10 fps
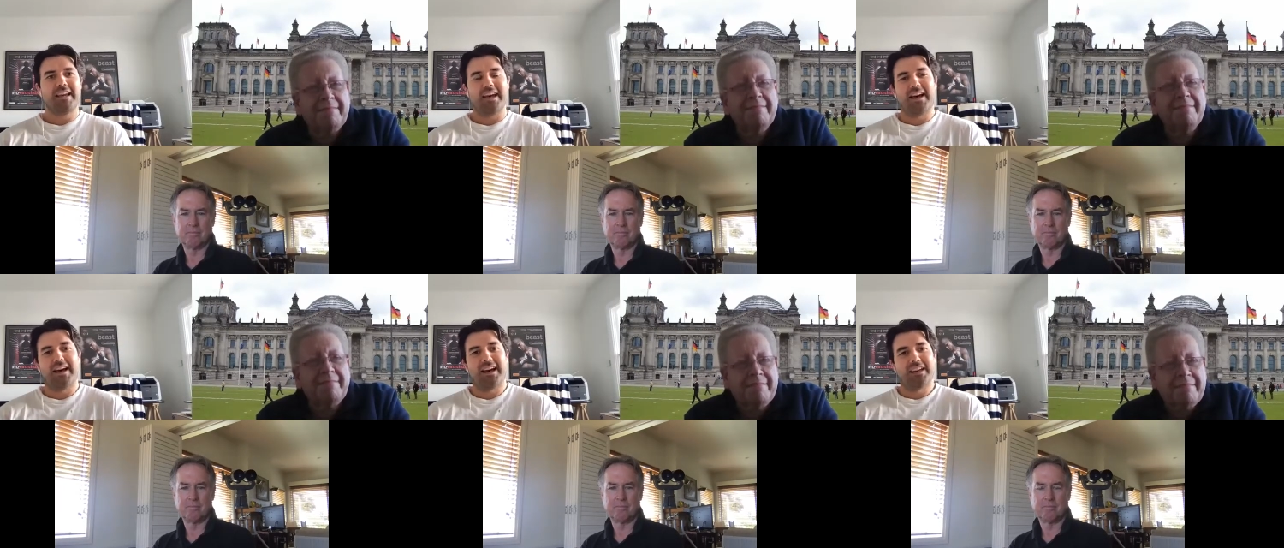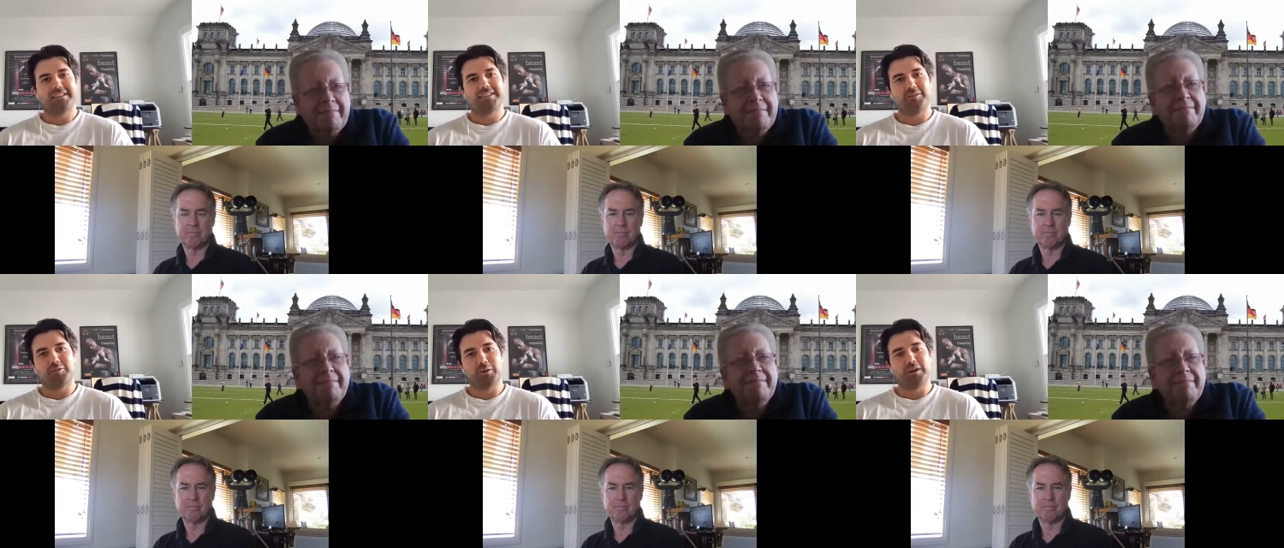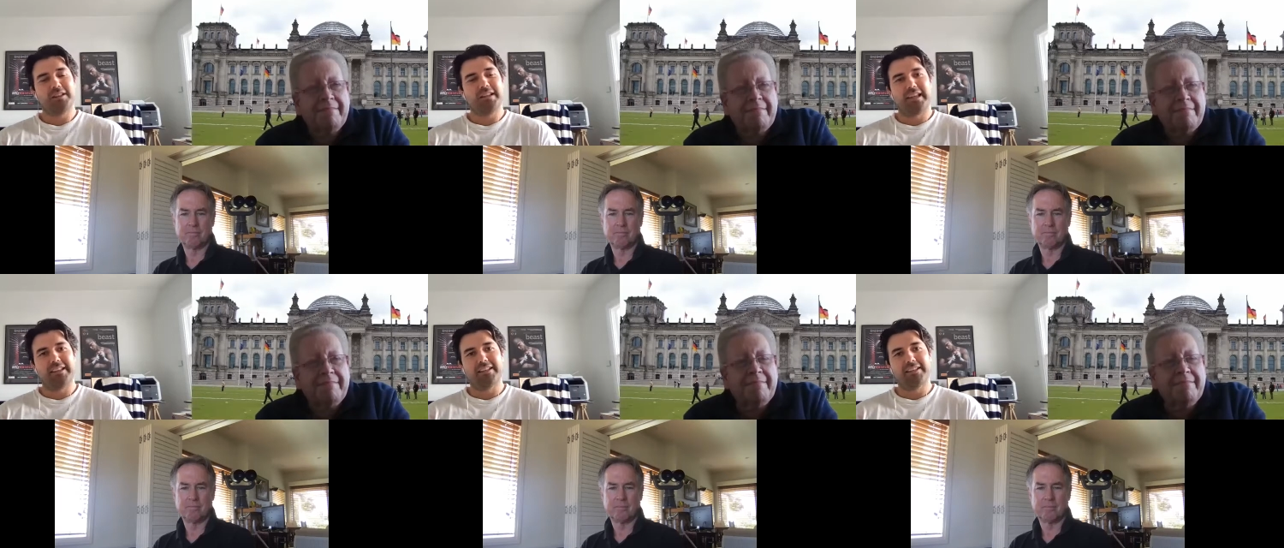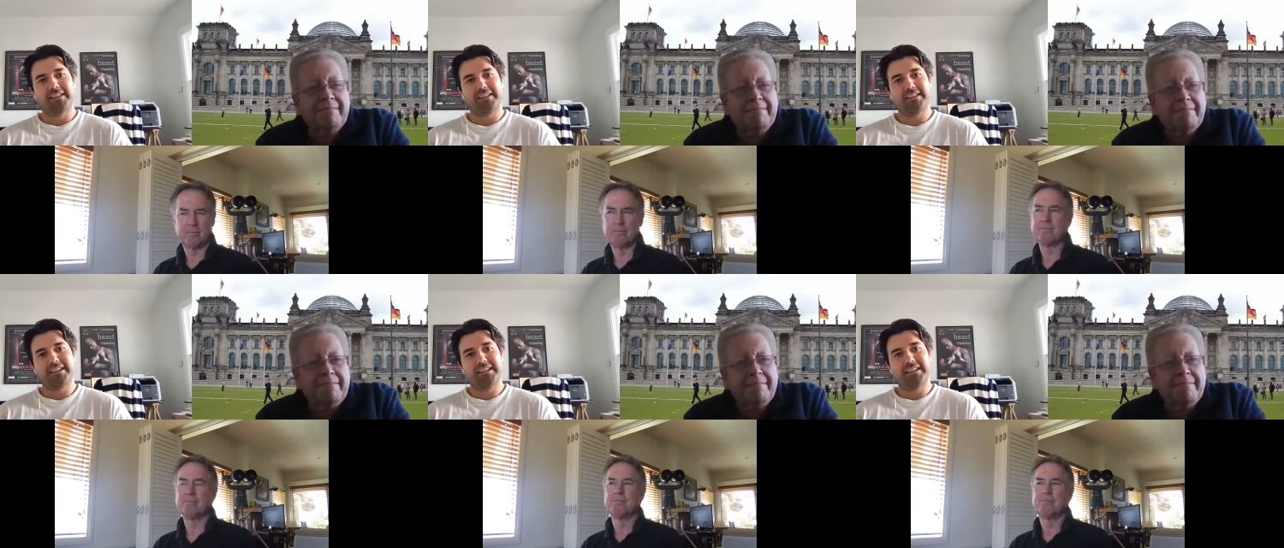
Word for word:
Speaker 1: uh, to do well, and it,